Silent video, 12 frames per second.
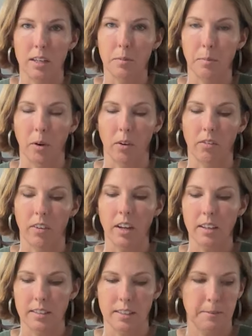it's
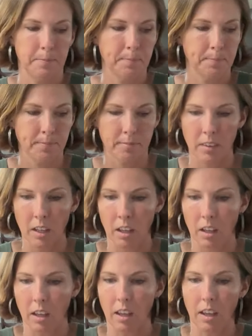perfect.
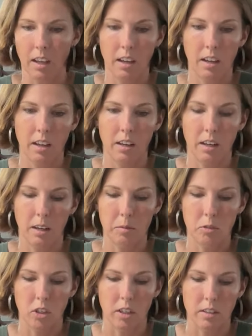And I'm
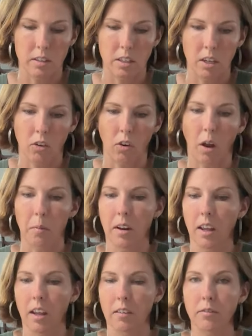just grabbing a
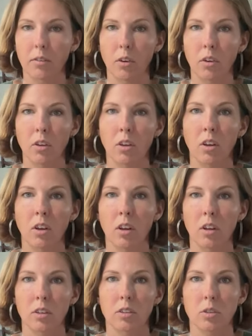handful,
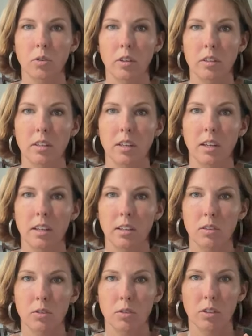squeezing it
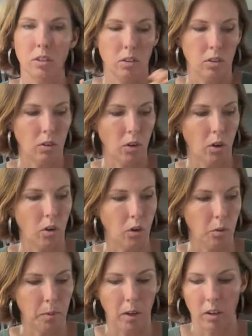into a little
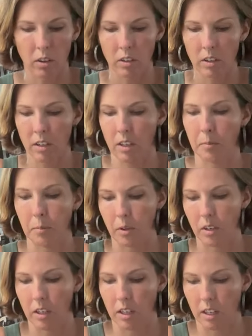oat ball and
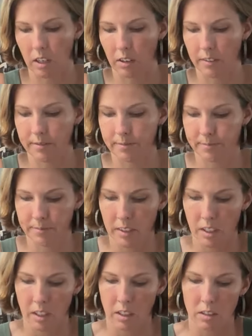putting it in here.
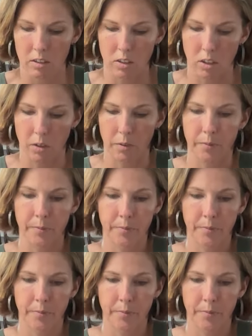So, I'll